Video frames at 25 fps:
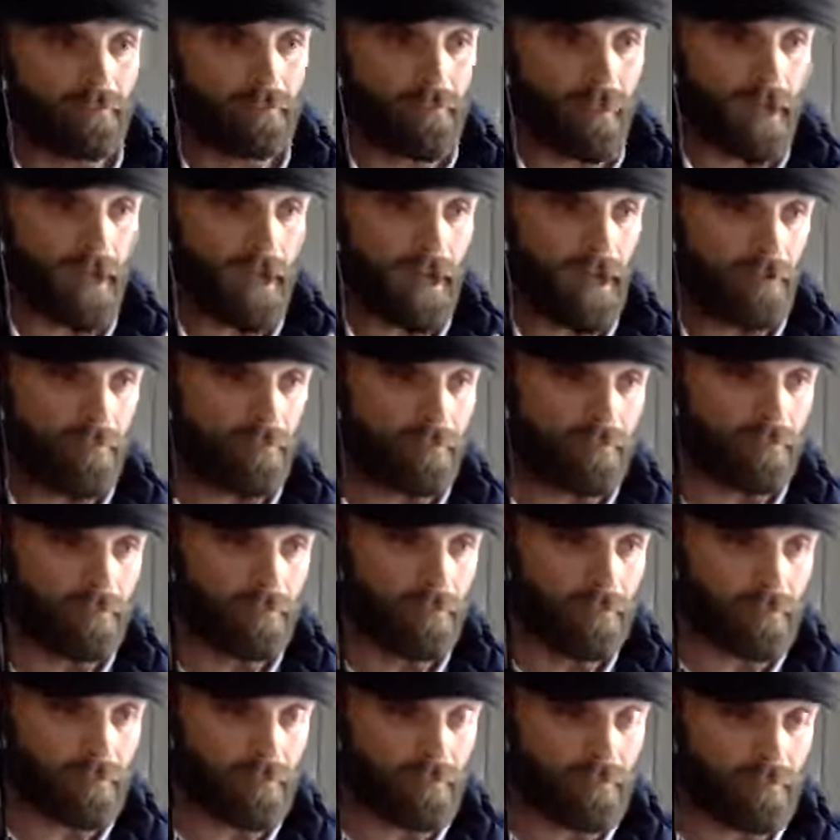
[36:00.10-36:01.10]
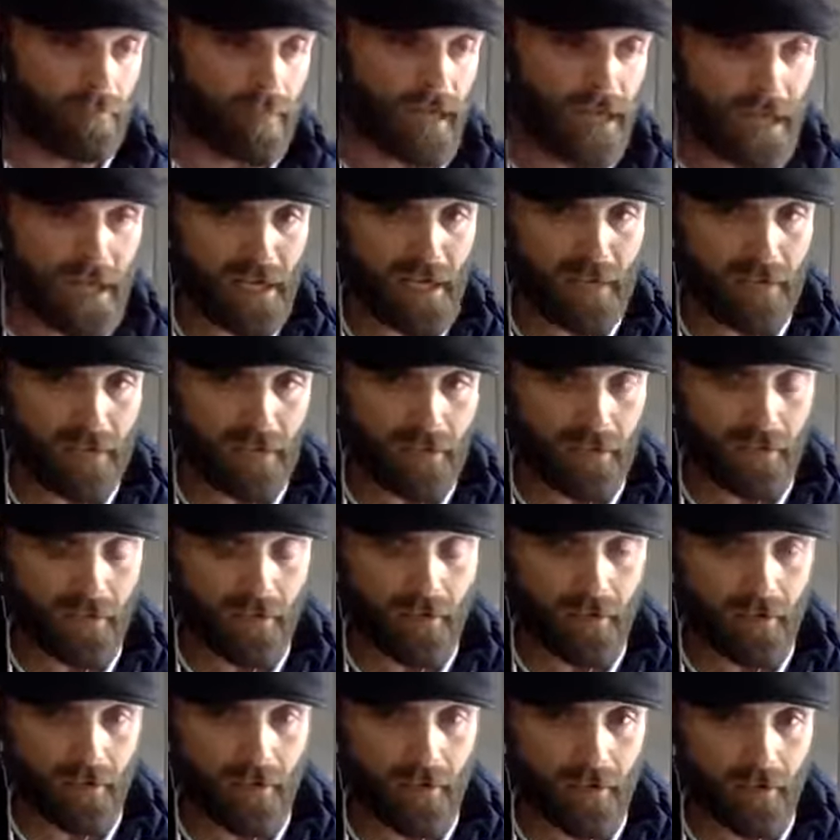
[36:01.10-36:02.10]
uh, me
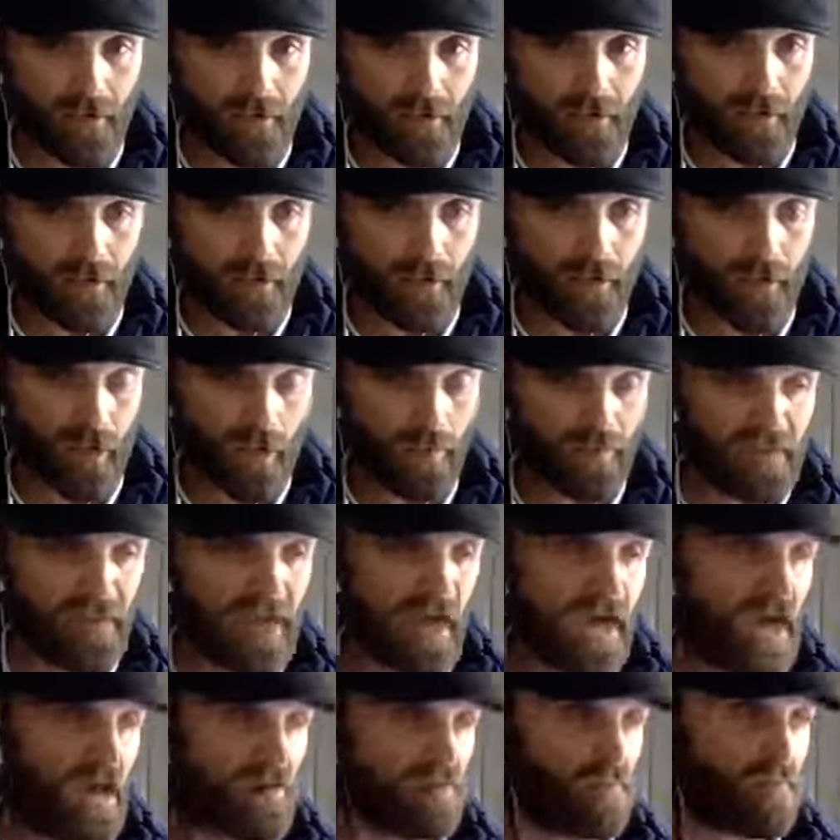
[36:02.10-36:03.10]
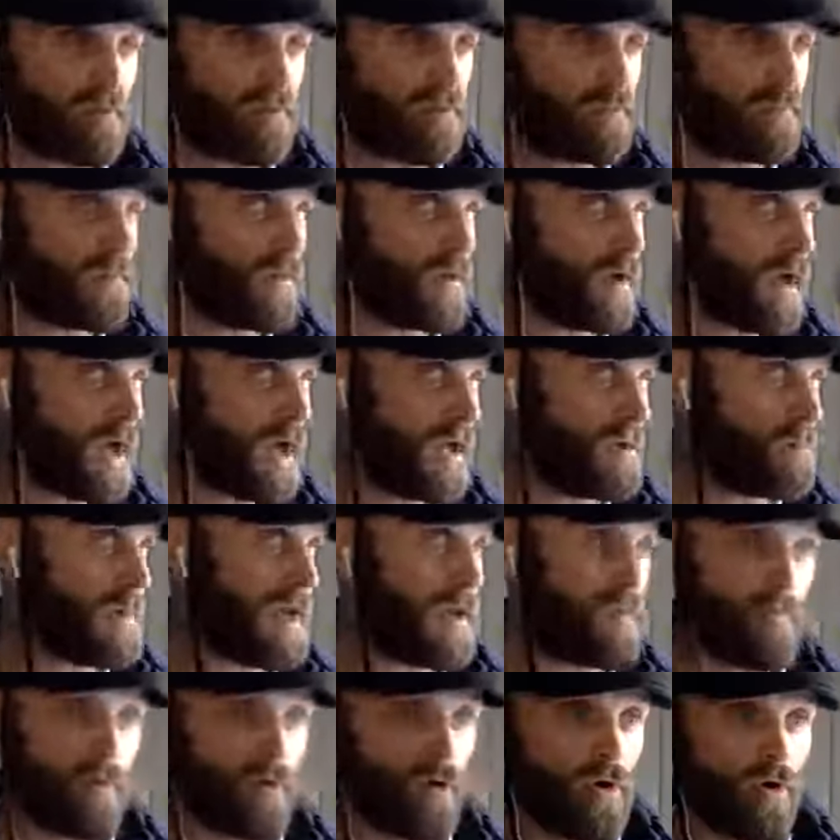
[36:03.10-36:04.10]
on behalf of a
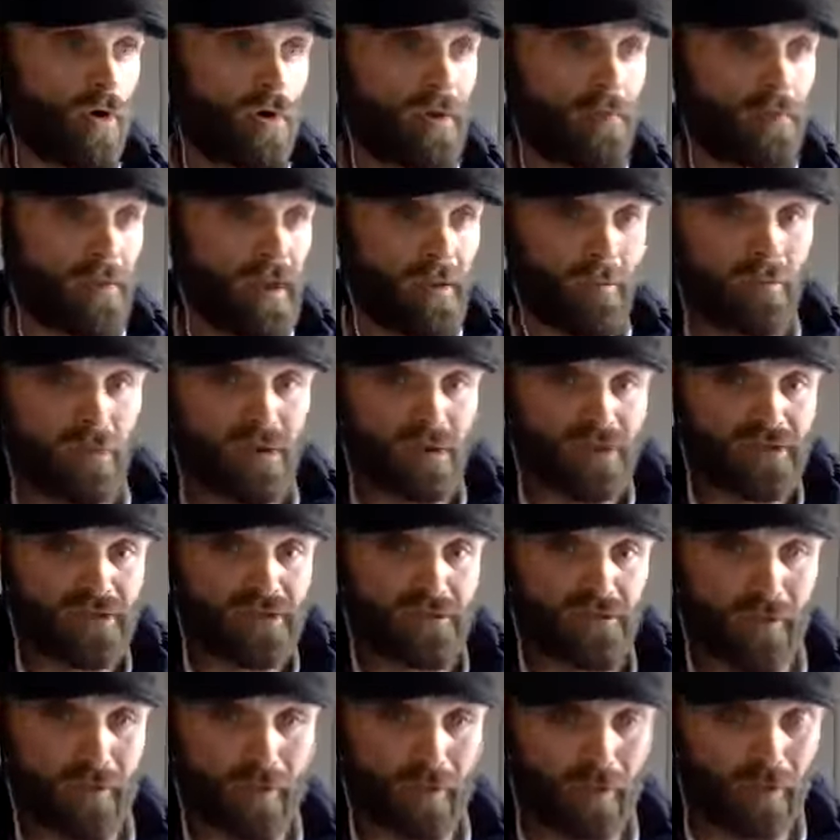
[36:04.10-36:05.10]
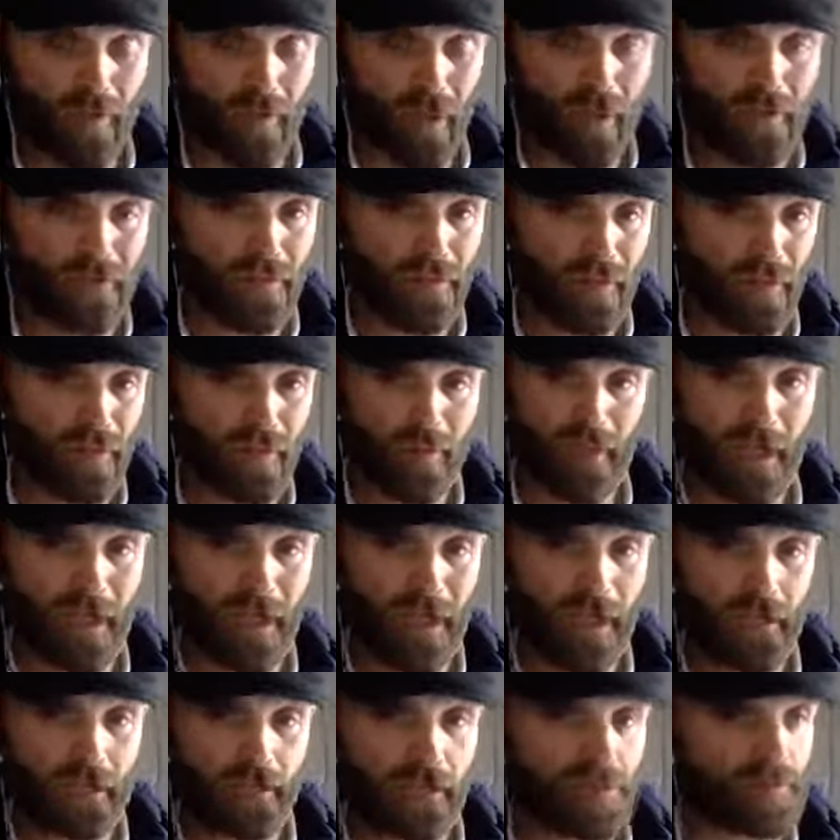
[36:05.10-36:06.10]
member or members of, a pu- of the public.
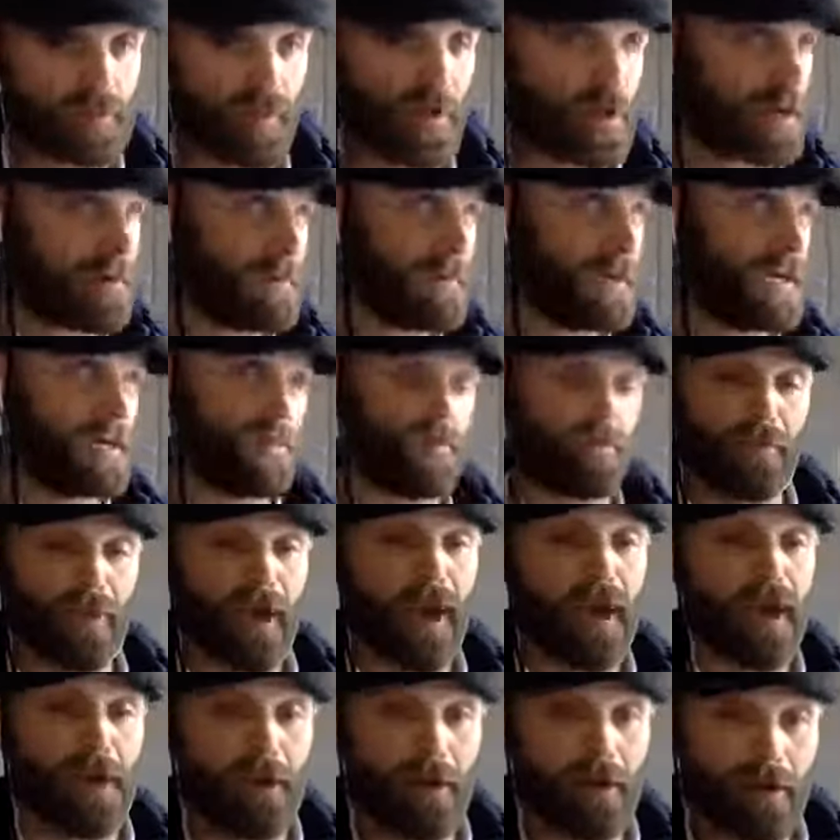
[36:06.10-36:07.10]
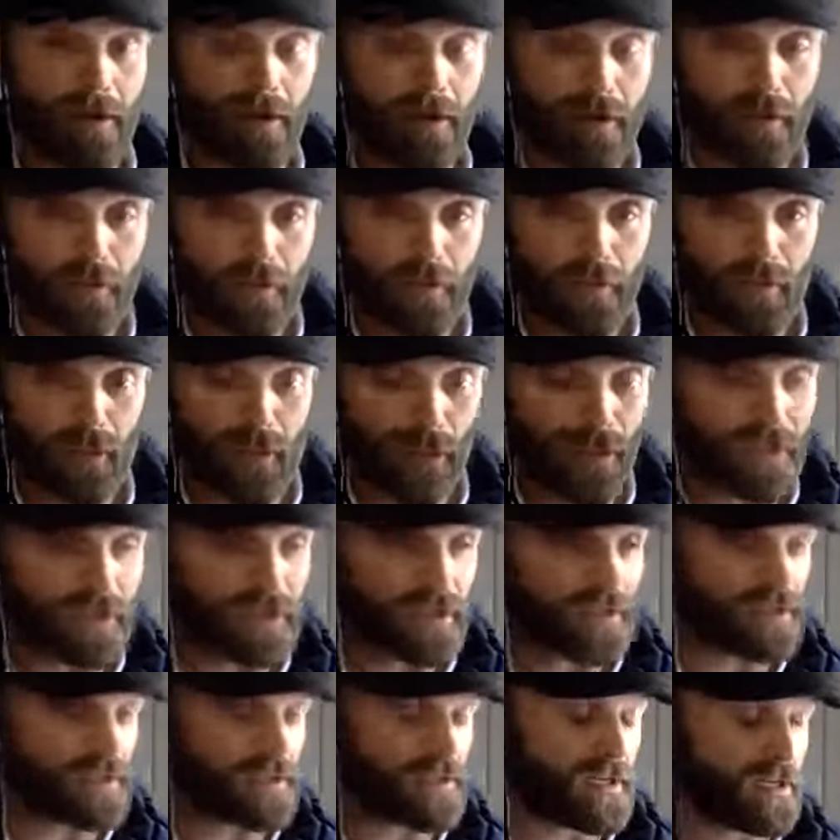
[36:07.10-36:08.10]
It doesn't matter how many there are. The point
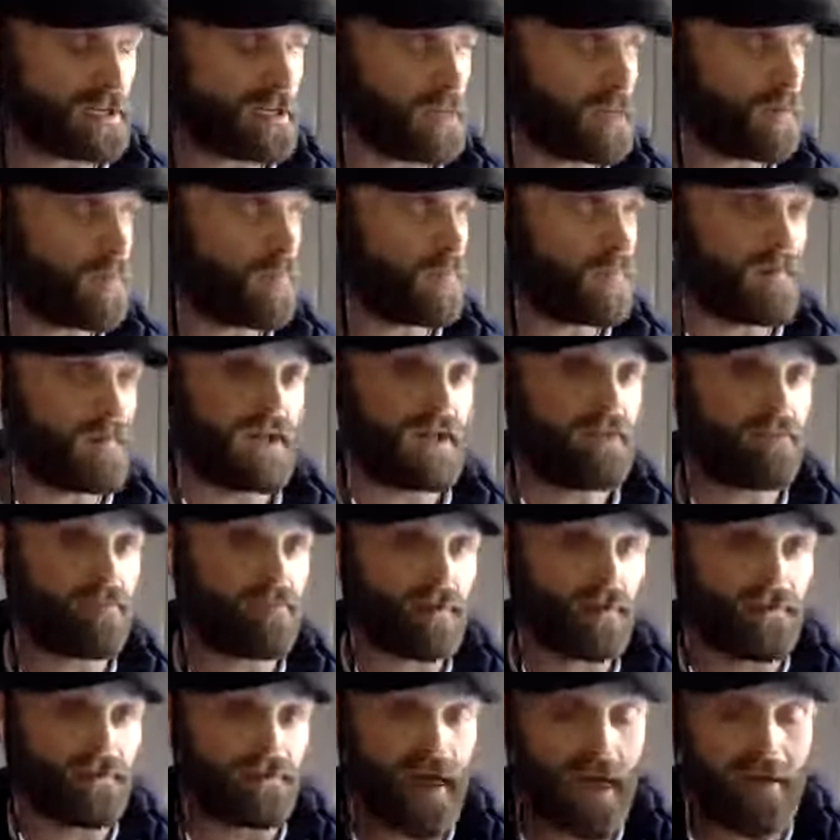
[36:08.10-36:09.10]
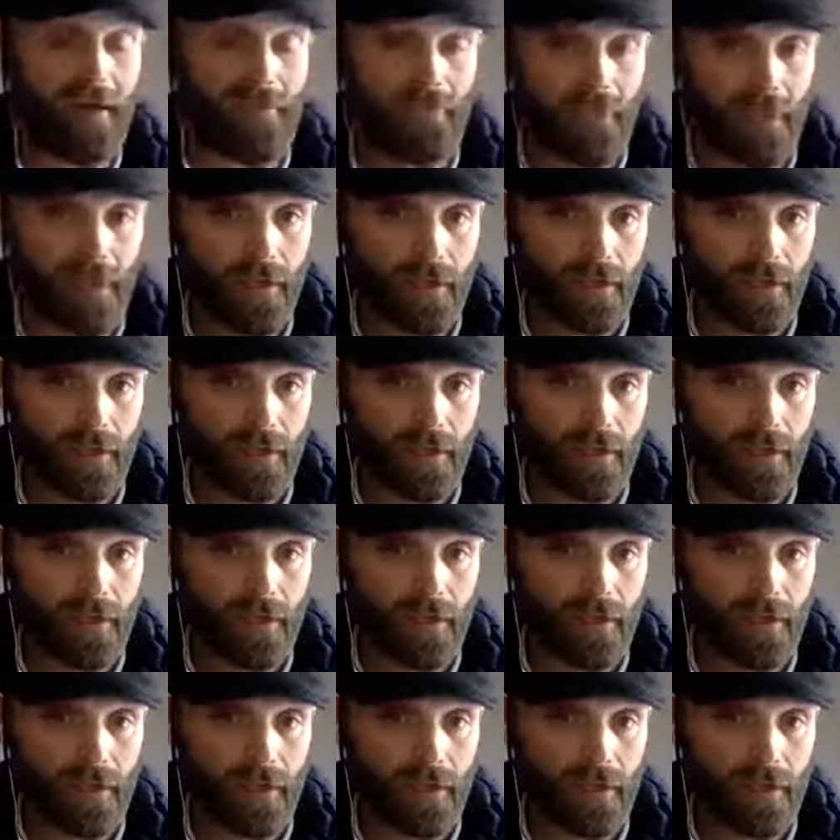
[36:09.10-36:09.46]
is that you're favouring them.